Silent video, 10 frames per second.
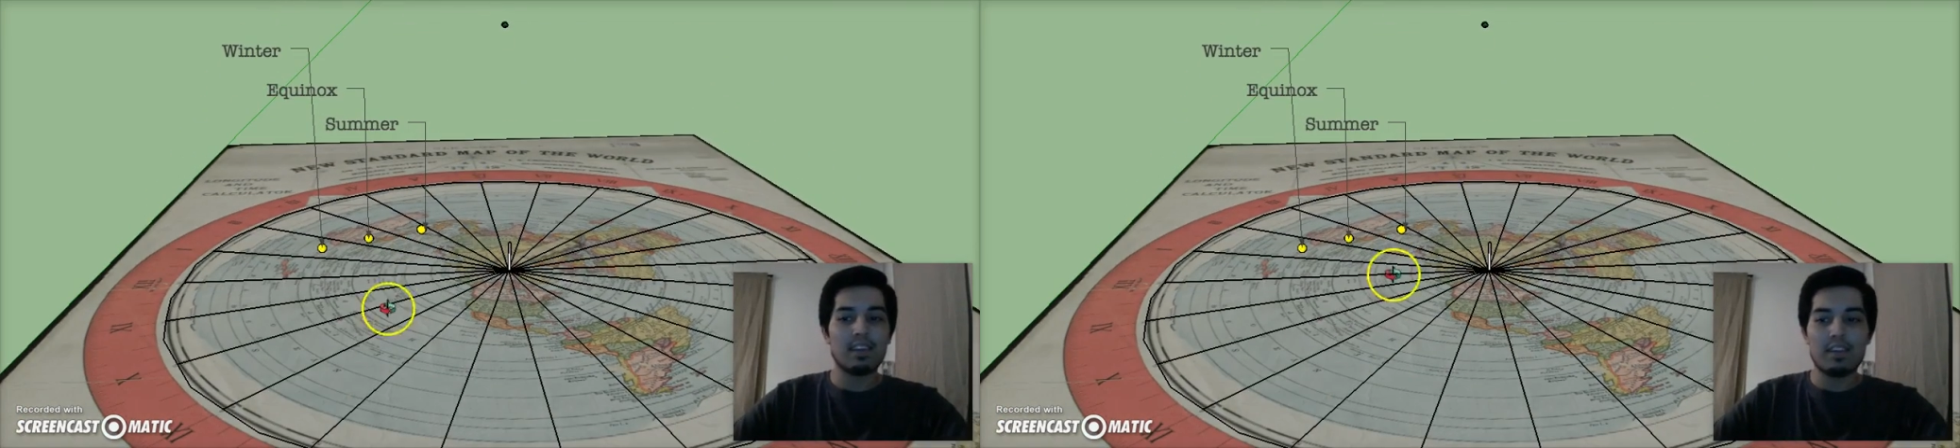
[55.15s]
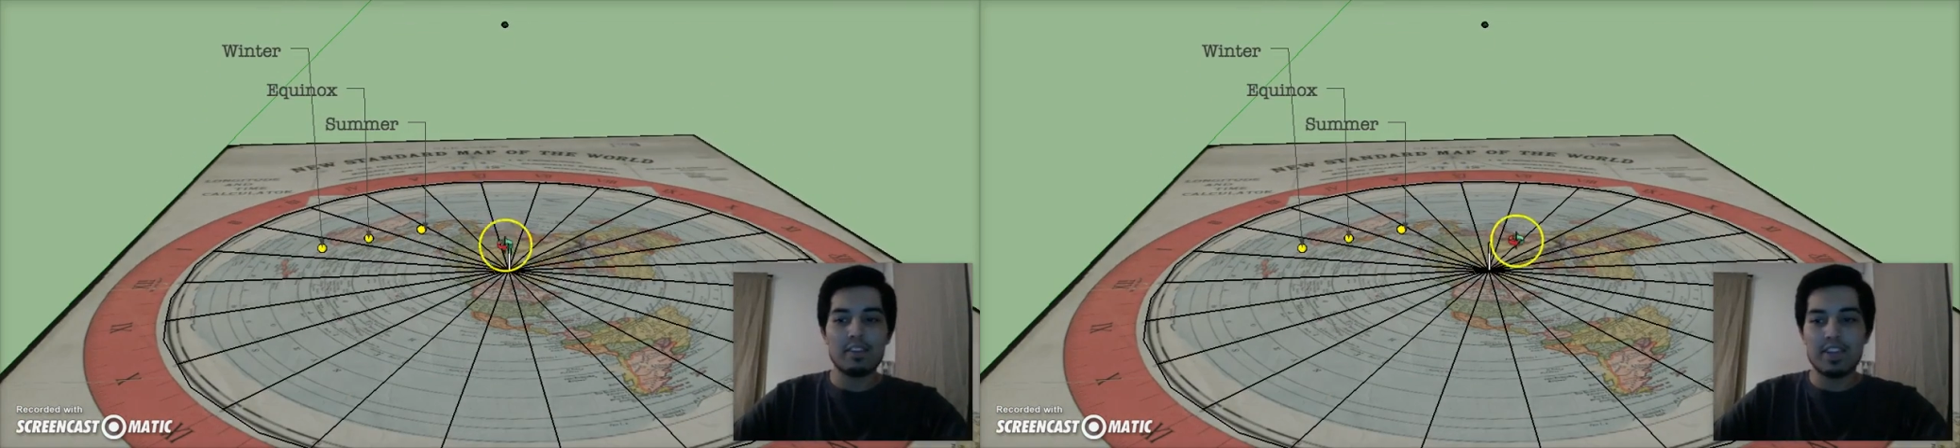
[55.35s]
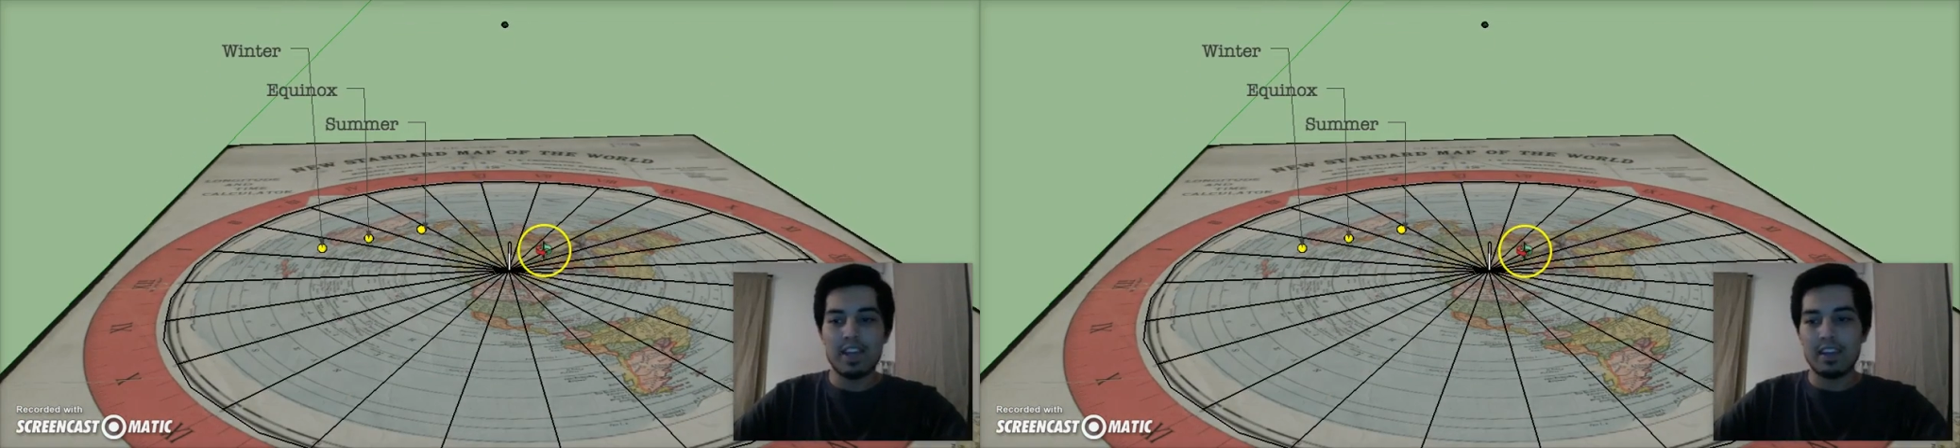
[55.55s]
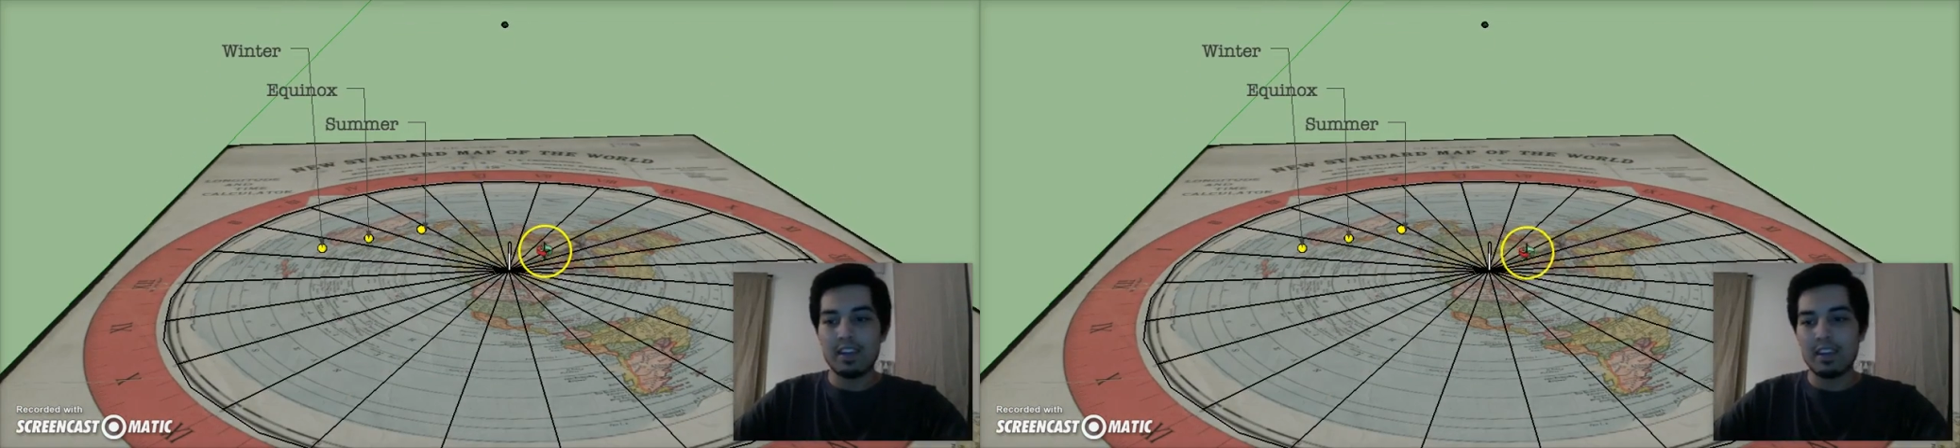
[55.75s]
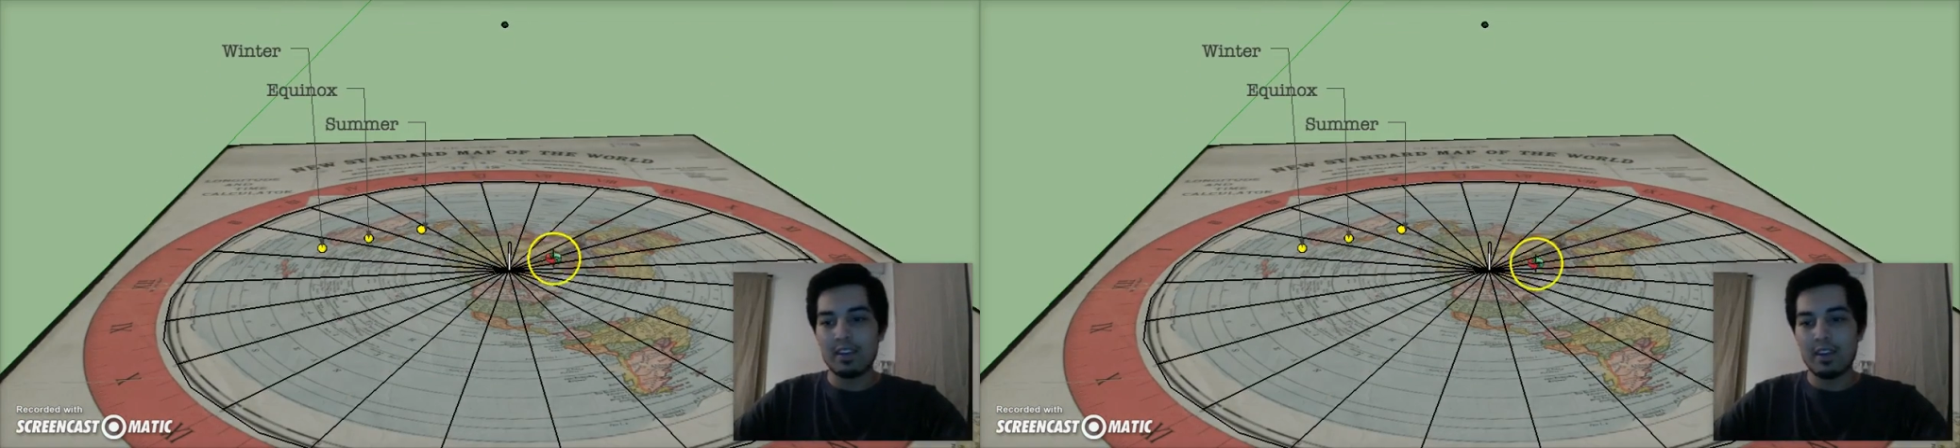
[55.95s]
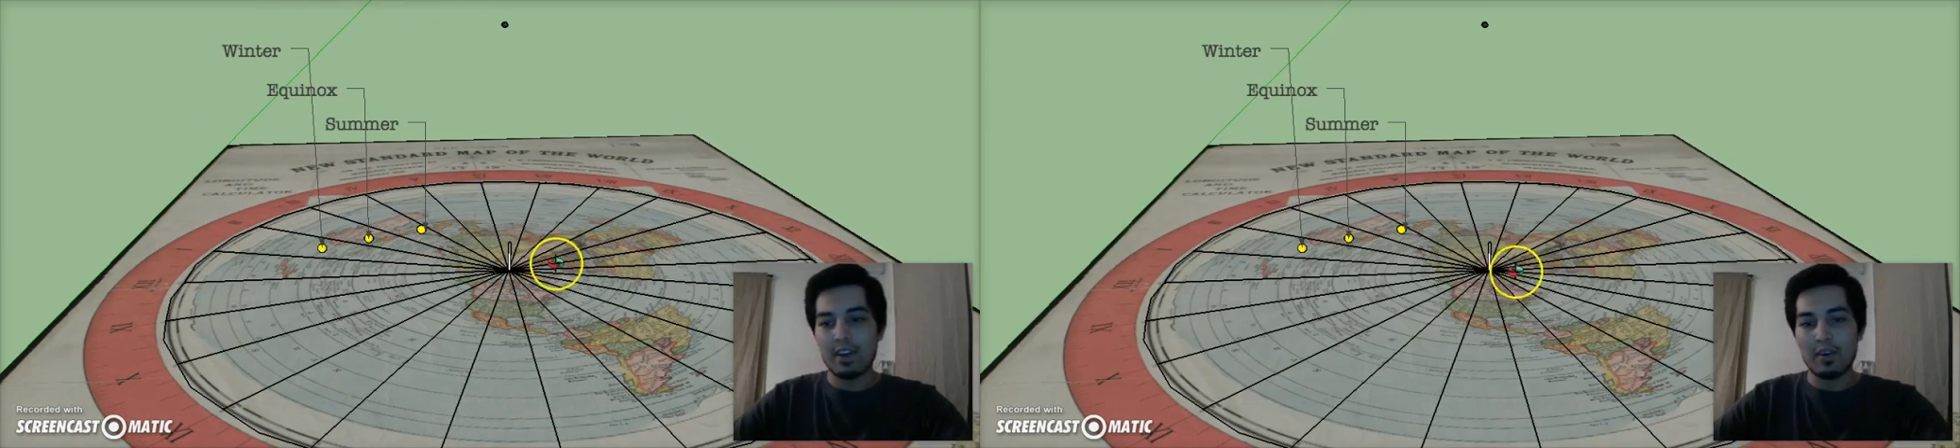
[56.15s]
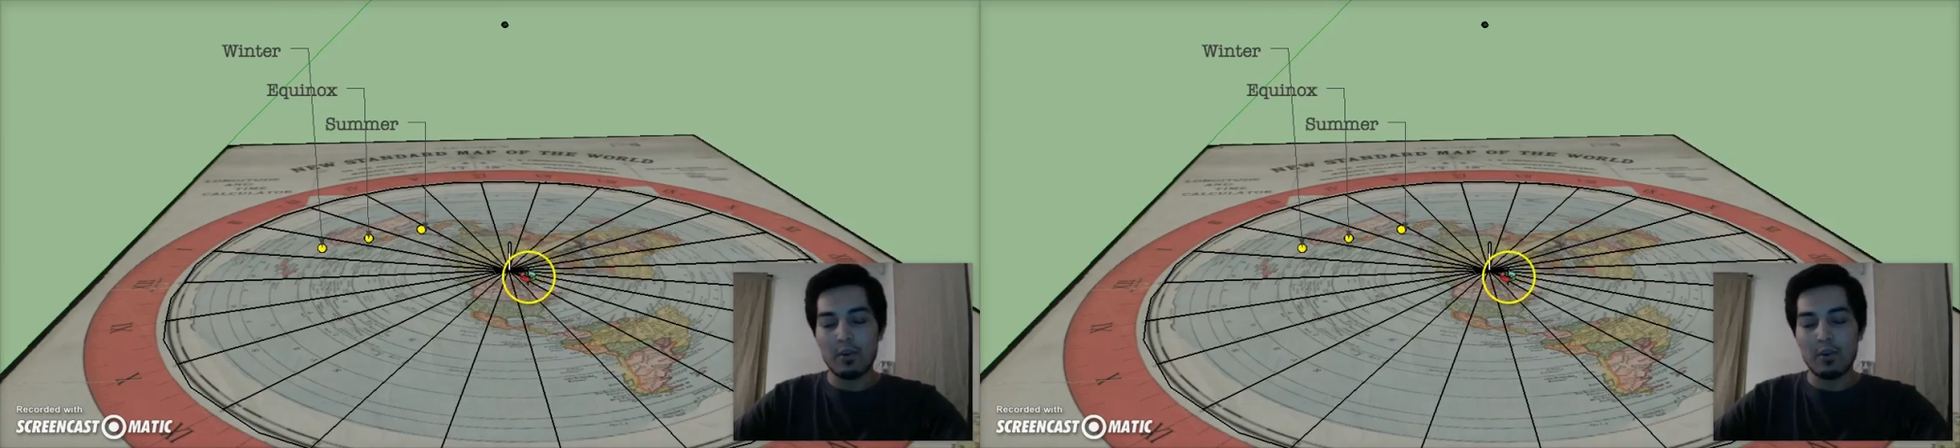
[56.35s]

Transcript: levitating in their